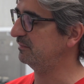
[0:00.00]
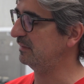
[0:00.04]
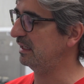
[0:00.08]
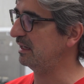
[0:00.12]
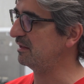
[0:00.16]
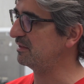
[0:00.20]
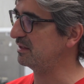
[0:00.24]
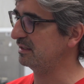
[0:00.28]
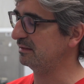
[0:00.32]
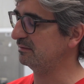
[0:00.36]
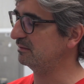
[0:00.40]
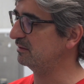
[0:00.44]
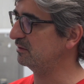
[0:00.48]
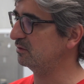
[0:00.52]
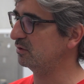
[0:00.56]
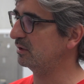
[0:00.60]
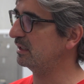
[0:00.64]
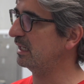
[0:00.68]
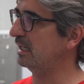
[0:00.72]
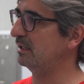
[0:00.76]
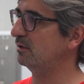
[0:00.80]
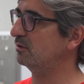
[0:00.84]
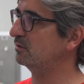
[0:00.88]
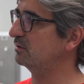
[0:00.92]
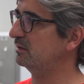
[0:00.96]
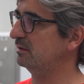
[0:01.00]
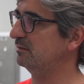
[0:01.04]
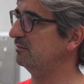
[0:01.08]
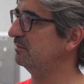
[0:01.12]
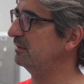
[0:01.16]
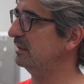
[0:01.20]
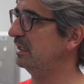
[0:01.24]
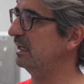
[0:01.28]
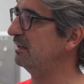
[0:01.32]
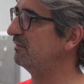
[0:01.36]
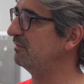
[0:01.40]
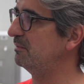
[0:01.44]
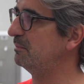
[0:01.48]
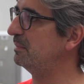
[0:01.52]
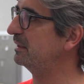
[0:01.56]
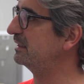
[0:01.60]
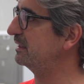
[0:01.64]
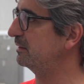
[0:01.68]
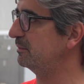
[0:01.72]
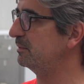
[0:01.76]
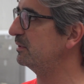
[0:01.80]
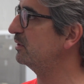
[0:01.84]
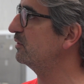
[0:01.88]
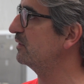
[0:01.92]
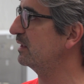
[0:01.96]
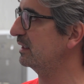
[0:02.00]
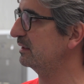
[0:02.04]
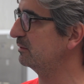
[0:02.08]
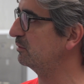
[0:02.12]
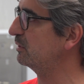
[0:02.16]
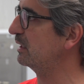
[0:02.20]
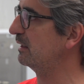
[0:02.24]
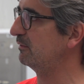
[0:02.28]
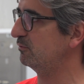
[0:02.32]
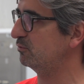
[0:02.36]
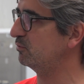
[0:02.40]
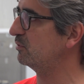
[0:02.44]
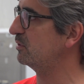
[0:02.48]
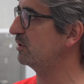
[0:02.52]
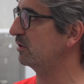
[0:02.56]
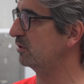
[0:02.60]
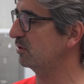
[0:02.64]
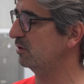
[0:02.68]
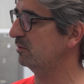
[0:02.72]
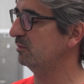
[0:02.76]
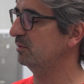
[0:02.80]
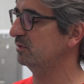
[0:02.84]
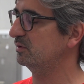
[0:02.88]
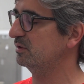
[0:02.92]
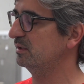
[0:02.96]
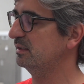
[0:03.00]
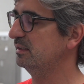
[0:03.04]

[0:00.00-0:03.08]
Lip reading: I think you cannot have better view that we have with the robot.